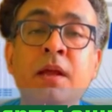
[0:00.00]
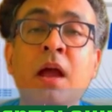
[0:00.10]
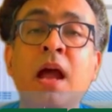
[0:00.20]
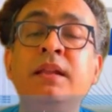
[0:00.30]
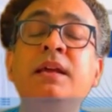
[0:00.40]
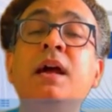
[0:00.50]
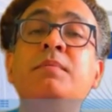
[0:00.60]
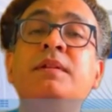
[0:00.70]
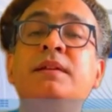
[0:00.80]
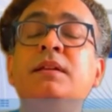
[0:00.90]
and they
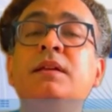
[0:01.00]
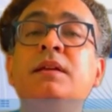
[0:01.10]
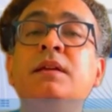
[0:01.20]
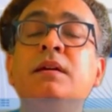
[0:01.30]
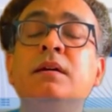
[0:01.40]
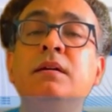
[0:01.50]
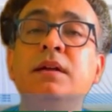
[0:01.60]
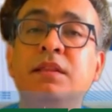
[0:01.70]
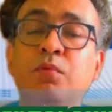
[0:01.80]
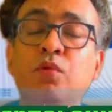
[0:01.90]
have recently
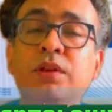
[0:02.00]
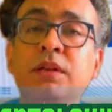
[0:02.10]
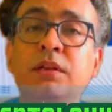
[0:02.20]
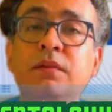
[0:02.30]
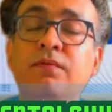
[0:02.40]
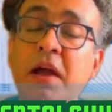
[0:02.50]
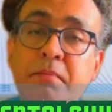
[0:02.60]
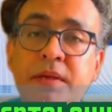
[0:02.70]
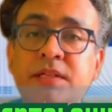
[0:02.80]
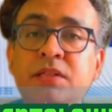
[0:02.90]
exported
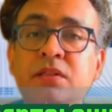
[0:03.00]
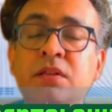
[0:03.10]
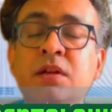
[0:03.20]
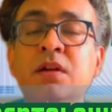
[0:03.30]
5 machines